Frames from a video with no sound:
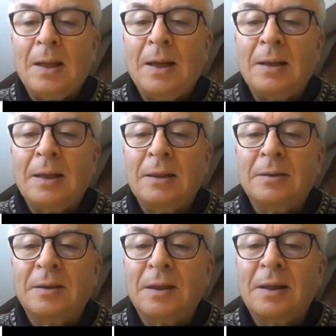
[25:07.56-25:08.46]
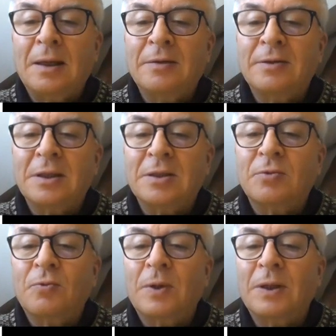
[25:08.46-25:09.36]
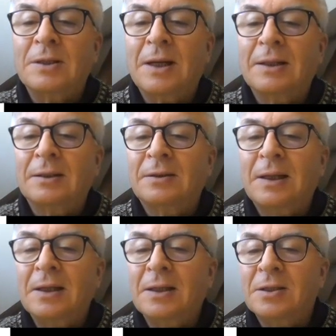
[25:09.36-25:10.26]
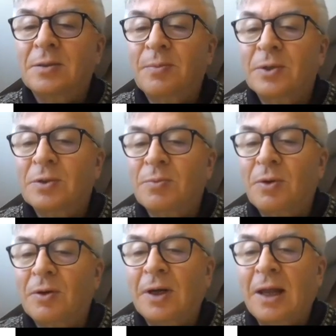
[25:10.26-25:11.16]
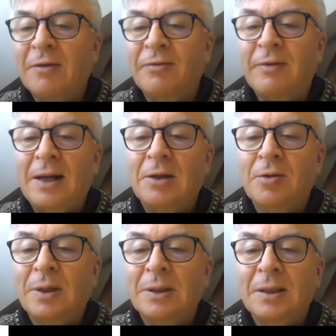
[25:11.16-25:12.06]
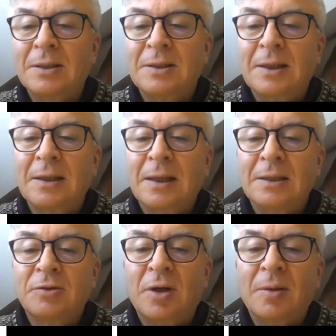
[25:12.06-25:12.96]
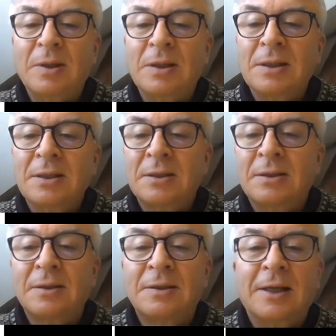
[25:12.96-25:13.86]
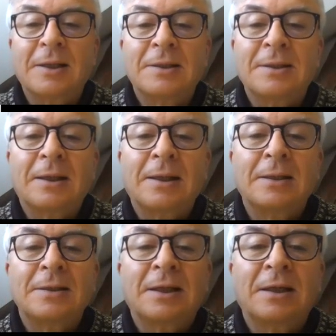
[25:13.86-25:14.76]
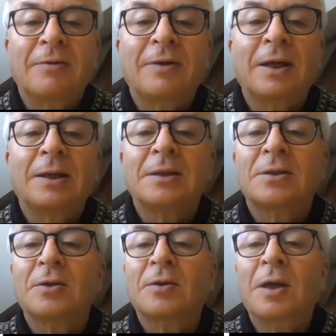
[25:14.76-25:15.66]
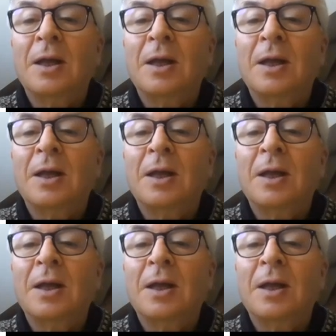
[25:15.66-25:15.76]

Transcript: and that leaves us with a slightly smaller f value, but it's still extremely statistically significant. So